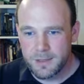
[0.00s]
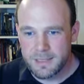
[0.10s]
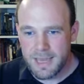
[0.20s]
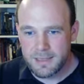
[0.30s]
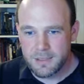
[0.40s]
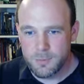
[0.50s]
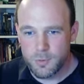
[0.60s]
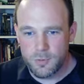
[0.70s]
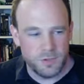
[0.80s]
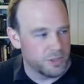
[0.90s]
to, to
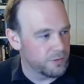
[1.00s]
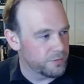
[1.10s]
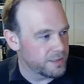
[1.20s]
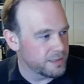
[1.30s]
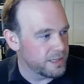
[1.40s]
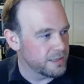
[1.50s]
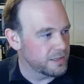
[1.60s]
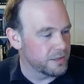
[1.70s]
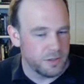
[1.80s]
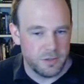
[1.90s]
move to different
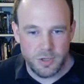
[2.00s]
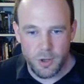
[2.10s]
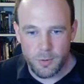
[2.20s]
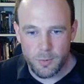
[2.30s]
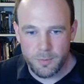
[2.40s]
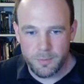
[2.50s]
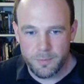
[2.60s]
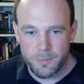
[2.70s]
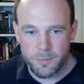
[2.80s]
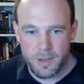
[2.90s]
seasons. So
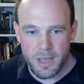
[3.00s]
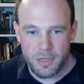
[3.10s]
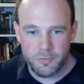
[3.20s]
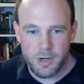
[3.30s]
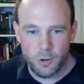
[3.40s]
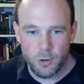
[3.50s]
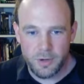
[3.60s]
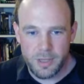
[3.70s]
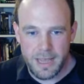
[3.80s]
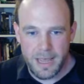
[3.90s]
at Three
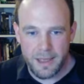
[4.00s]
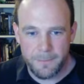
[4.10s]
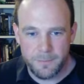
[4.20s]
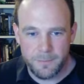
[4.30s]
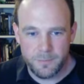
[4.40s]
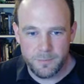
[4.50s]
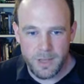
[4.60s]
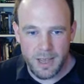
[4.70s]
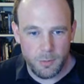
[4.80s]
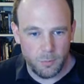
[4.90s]
Glory, um,
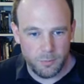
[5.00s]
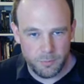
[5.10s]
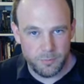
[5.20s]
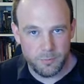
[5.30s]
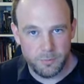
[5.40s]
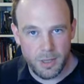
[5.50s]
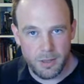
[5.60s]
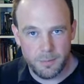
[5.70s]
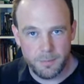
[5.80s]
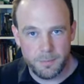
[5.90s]
our
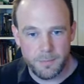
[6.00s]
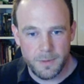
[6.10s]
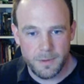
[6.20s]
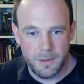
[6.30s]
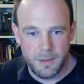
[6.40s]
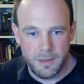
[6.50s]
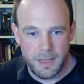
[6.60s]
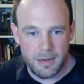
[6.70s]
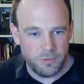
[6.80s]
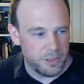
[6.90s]
uh,
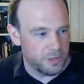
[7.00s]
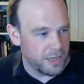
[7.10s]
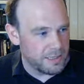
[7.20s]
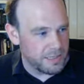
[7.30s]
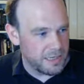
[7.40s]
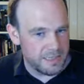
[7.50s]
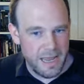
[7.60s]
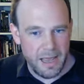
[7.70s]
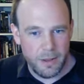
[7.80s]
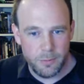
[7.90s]
our Riddle Knight is
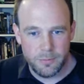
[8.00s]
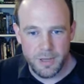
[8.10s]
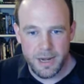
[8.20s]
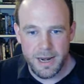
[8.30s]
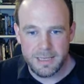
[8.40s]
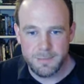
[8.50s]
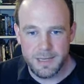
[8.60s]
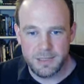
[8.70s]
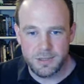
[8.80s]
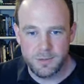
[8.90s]
now a Knight
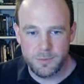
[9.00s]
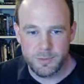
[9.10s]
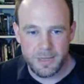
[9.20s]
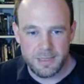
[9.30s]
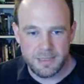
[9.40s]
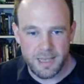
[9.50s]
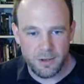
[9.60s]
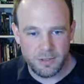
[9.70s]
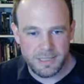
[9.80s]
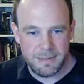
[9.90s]
Militant, which means they
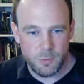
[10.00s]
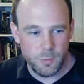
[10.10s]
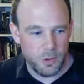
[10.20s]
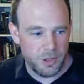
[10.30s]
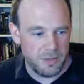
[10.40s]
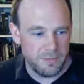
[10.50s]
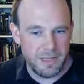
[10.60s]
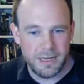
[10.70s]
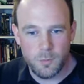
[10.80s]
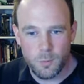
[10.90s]
are deemed worthy of
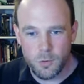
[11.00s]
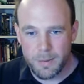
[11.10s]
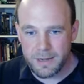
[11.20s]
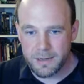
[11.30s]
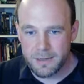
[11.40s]
leading a warband,